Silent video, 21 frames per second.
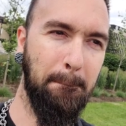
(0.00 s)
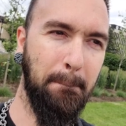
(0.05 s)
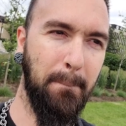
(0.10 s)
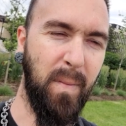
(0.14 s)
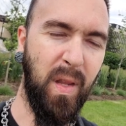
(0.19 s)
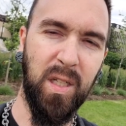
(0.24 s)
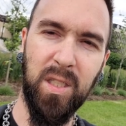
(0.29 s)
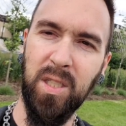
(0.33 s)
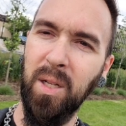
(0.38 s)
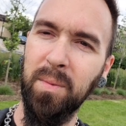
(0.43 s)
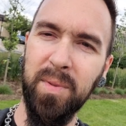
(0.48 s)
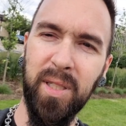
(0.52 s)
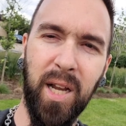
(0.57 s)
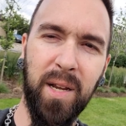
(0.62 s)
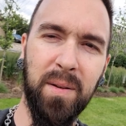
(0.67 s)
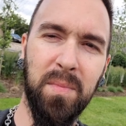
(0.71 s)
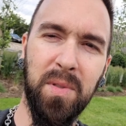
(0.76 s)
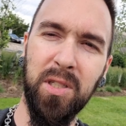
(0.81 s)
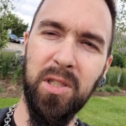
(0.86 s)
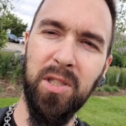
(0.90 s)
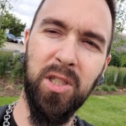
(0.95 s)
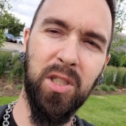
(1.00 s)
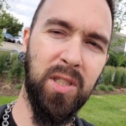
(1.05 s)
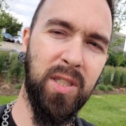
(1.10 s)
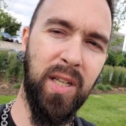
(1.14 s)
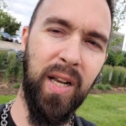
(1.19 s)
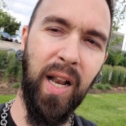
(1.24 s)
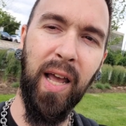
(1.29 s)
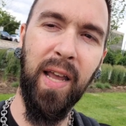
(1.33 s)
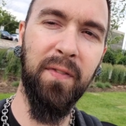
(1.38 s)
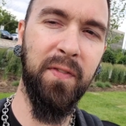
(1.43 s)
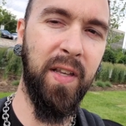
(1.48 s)
Sometimes just
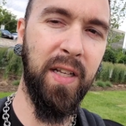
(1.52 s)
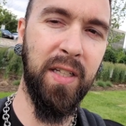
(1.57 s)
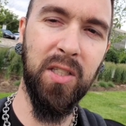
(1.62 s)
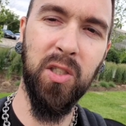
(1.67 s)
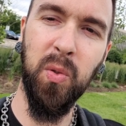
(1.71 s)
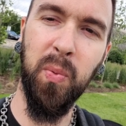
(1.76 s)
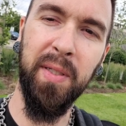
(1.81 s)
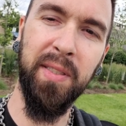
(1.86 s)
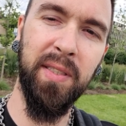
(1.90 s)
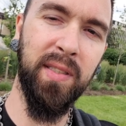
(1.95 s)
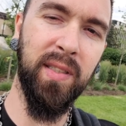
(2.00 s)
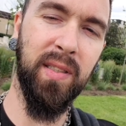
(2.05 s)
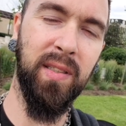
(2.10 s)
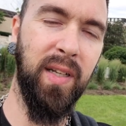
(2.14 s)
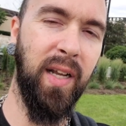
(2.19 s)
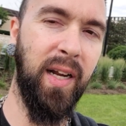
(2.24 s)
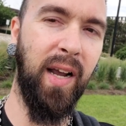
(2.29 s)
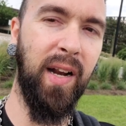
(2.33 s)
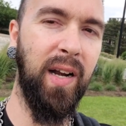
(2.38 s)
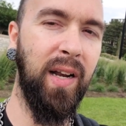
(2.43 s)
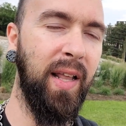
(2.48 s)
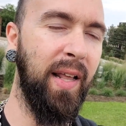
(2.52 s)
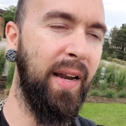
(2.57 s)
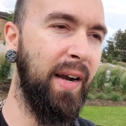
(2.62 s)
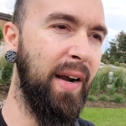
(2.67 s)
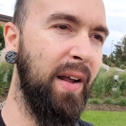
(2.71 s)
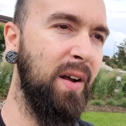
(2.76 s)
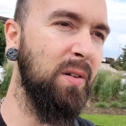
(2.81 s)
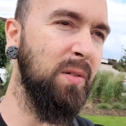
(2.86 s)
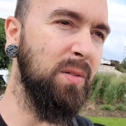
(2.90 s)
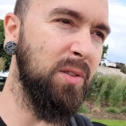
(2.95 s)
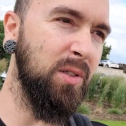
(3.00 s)
life gets twisted and I got to let it
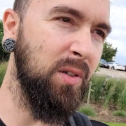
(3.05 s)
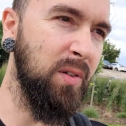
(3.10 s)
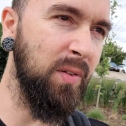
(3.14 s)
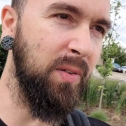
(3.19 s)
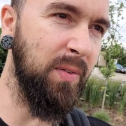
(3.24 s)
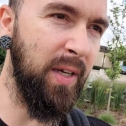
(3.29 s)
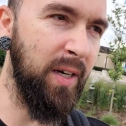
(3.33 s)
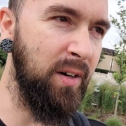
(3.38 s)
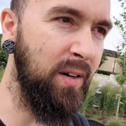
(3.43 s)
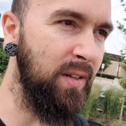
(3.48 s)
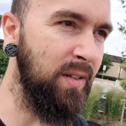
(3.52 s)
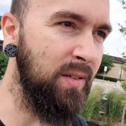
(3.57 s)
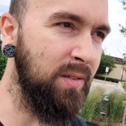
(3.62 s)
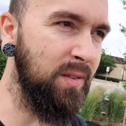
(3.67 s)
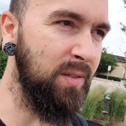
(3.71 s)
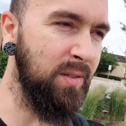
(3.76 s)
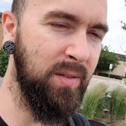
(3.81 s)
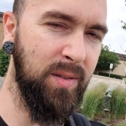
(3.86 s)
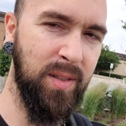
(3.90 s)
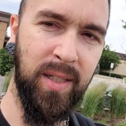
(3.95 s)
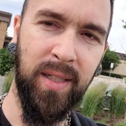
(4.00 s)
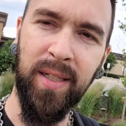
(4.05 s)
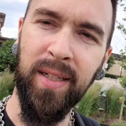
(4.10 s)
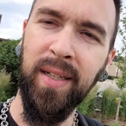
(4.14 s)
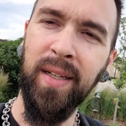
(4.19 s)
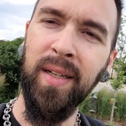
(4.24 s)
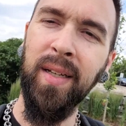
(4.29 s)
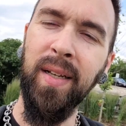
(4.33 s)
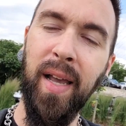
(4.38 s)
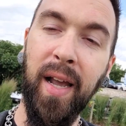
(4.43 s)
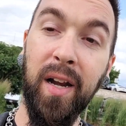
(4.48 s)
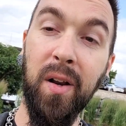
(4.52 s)
out. So there it is.
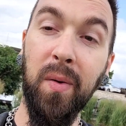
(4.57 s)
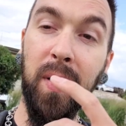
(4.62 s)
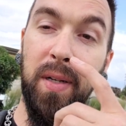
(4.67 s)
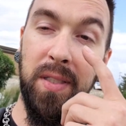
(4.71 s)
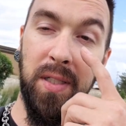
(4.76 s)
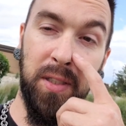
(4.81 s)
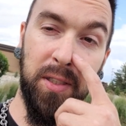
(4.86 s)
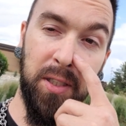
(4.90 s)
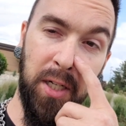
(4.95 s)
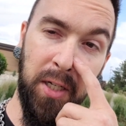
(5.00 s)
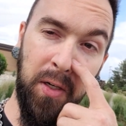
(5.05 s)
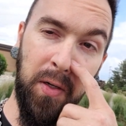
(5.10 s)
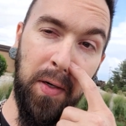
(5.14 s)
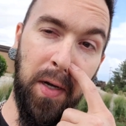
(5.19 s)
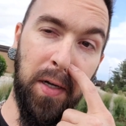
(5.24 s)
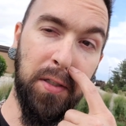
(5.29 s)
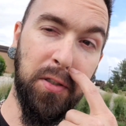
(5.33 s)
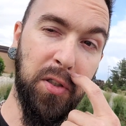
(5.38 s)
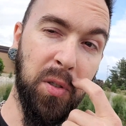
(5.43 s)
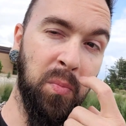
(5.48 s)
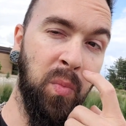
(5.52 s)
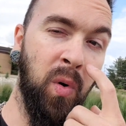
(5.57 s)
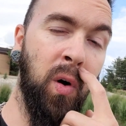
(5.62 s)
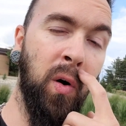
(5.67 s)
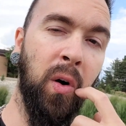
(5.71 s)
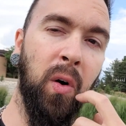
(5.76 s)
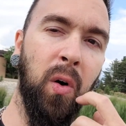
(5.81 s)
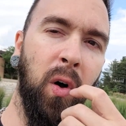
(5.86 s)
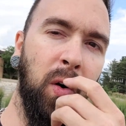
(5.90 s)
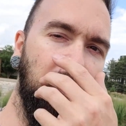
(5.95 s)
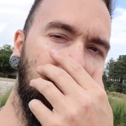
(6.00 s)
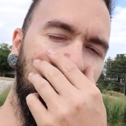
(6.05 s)
Anyways, I'll check you guys tomorrow.
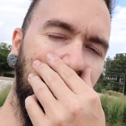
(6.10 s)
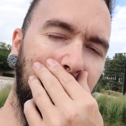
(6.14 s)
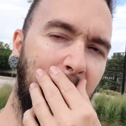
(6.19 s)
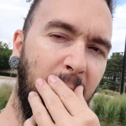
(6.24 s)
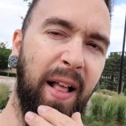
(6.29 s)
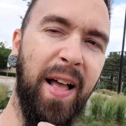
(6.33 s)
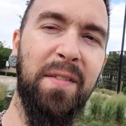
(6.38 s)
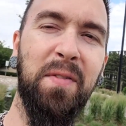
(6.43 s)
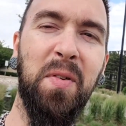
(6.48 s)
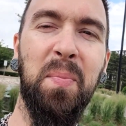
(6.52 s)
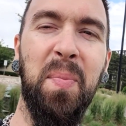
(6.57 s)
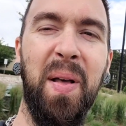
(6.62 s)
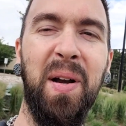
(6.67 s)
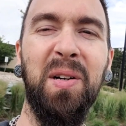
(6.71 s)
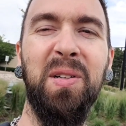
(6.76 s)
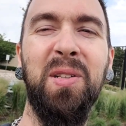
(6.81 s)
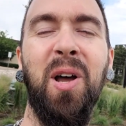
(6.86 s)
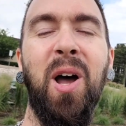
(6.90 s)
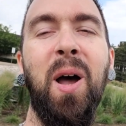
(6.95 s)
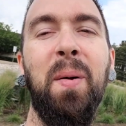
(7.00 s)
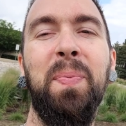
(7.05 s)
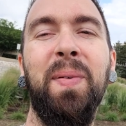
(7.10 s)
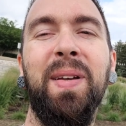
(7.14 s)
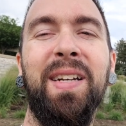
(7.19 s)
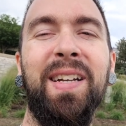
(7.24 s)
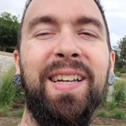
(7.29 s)
Hopefully I'll have a better topic.